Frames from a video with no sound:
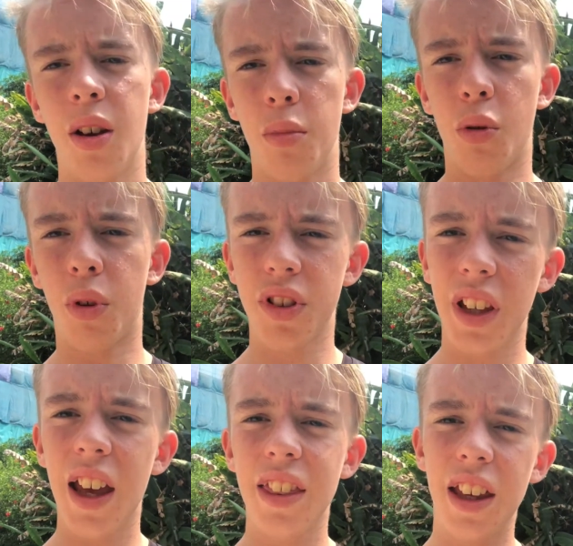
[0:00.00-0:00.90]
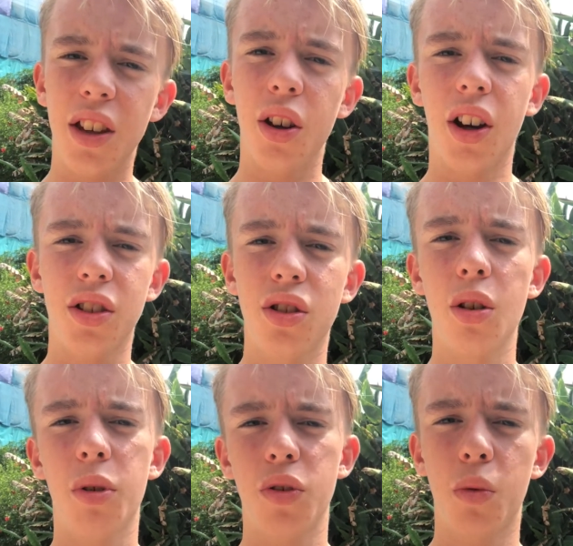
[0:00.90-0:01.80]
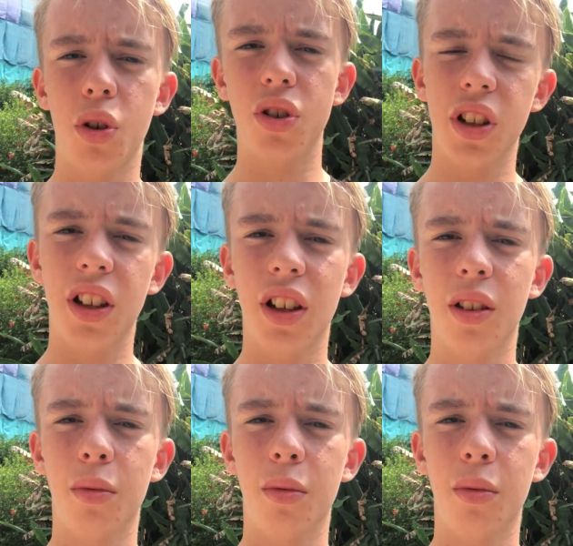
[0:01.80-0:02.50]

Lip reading: But once again, thank you guys so much for watching.